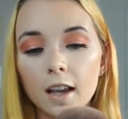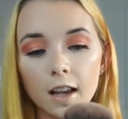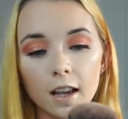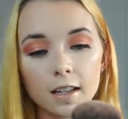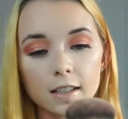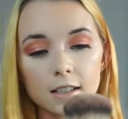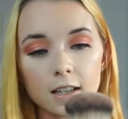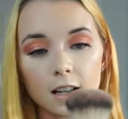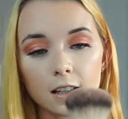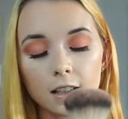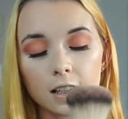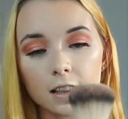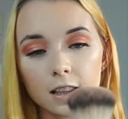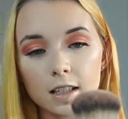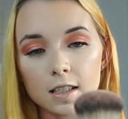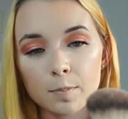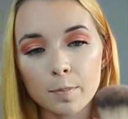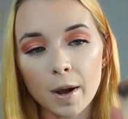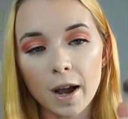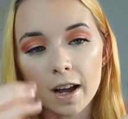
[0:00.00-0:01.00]
It's got like
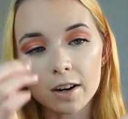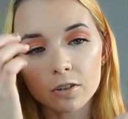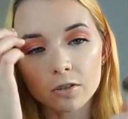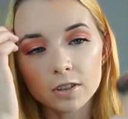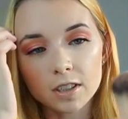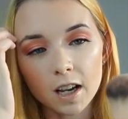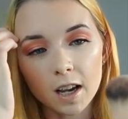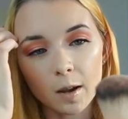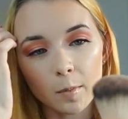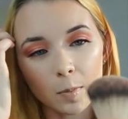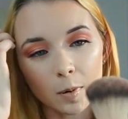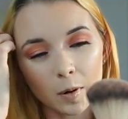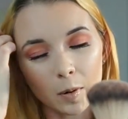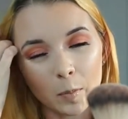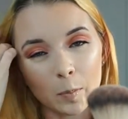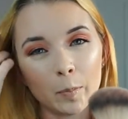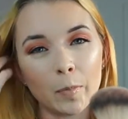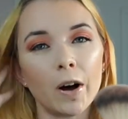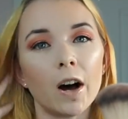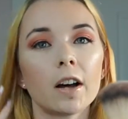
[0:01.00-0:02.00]
this paddle type
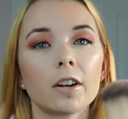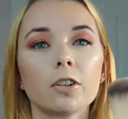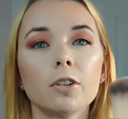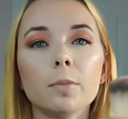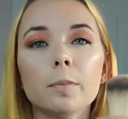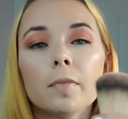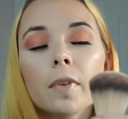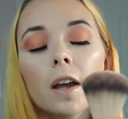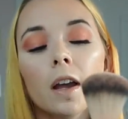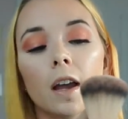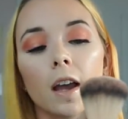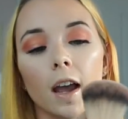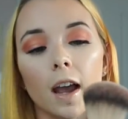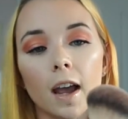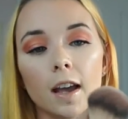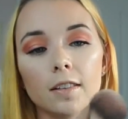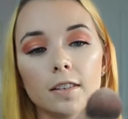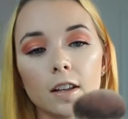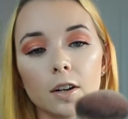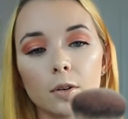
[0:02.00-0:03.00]
bottom
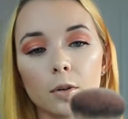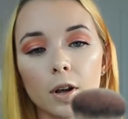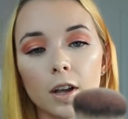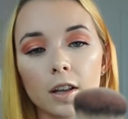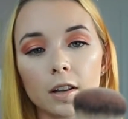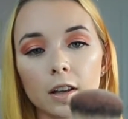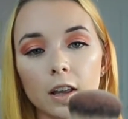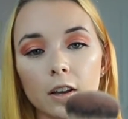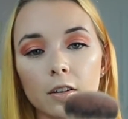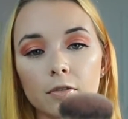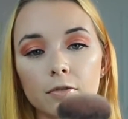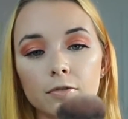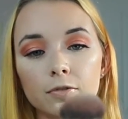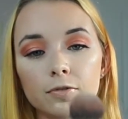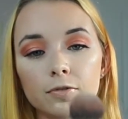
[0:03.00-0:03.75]
and then it like